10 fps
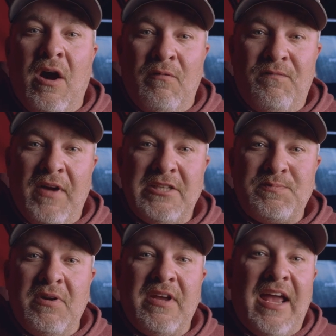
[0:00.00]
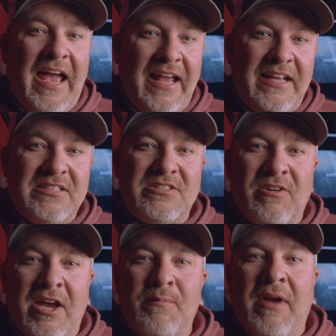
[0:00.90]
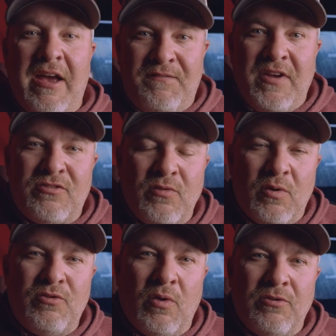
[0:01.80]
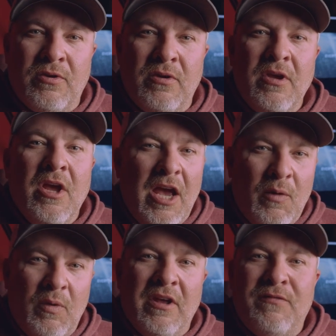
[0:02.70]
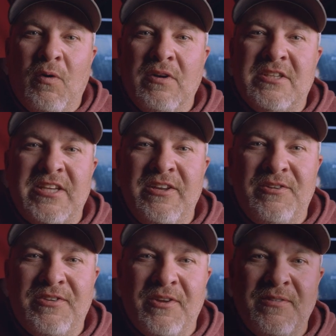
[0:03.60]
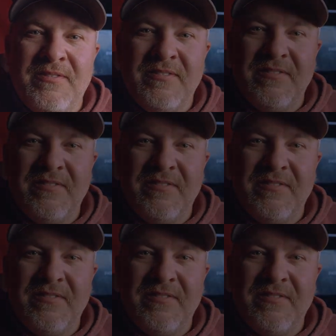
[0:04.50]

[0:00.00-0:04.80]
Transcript: on Facebook and Instagram at Fish North Georgia. And we look forward to seeing you soon.